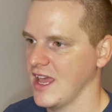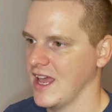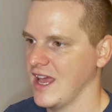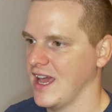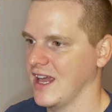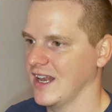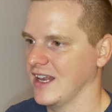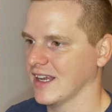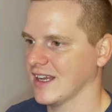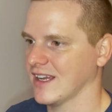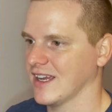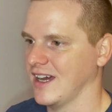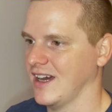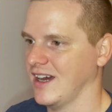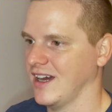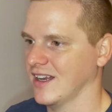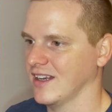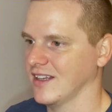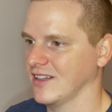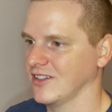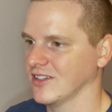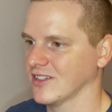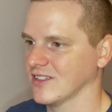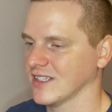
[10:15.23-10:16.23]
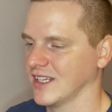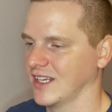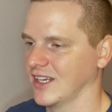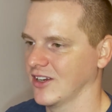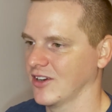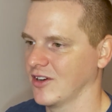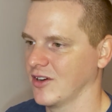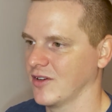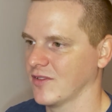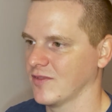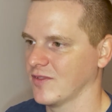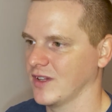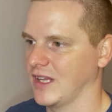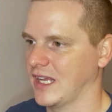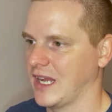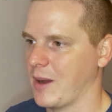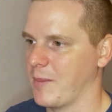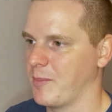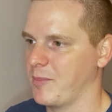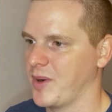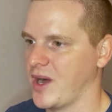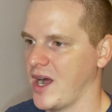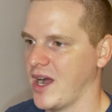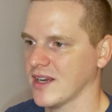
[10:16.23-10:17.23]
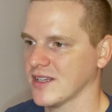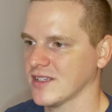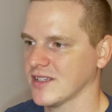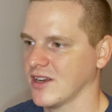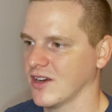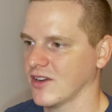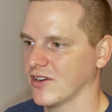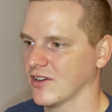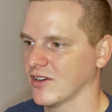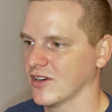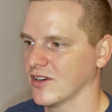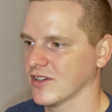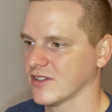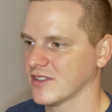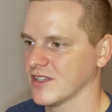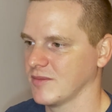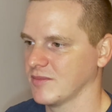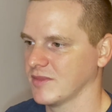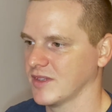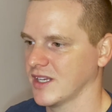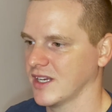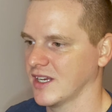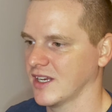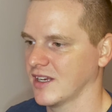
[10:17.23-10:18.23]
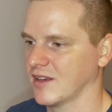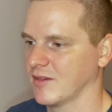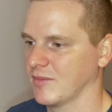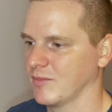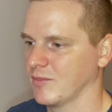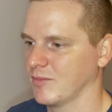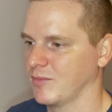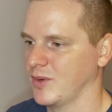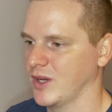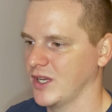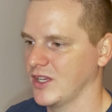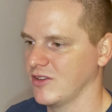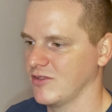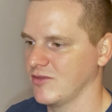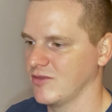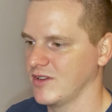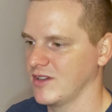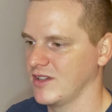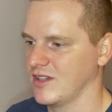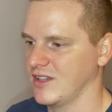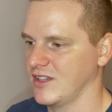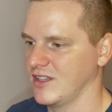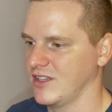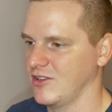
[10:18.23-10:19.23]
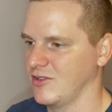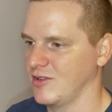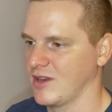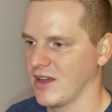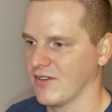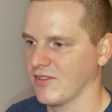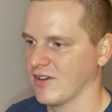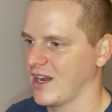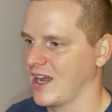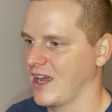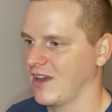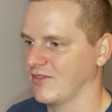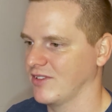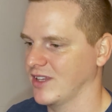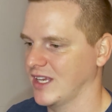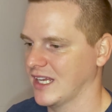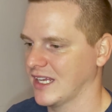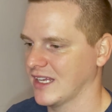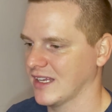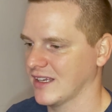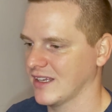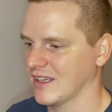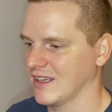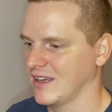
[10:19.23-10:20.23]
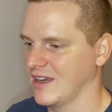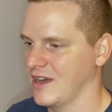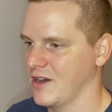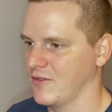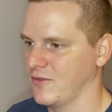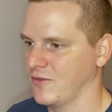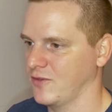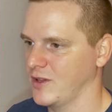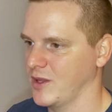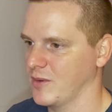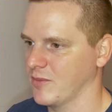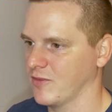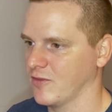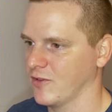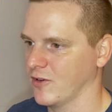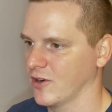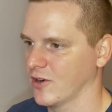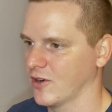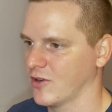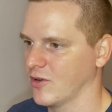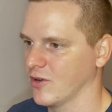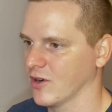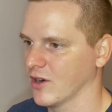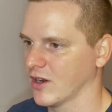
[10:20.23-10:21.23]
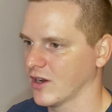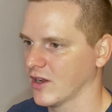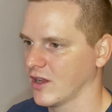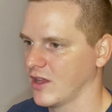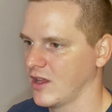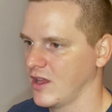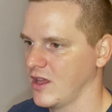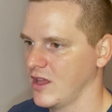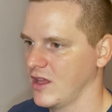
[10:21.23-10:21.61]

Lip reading: and it kind of looks like you're going for like a box cutter or something, but you never have like a flip for your cork.